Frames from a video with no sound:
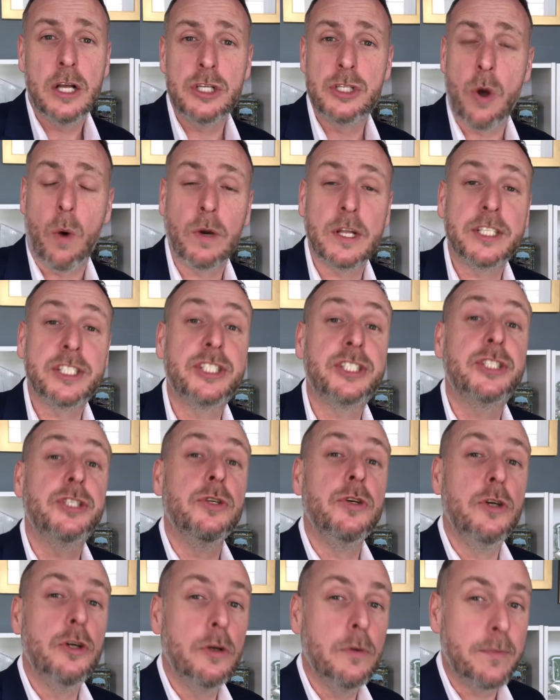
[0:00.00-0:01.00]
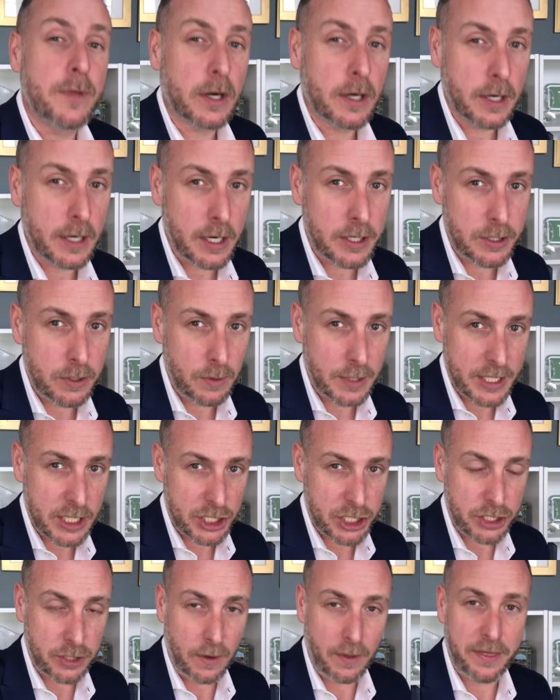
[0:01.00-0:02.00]
Don't assume they're going to do
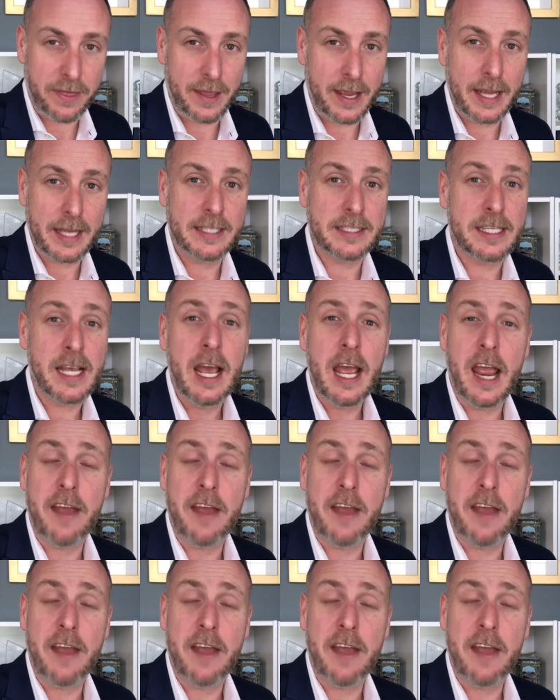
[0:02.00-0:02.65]
additional things.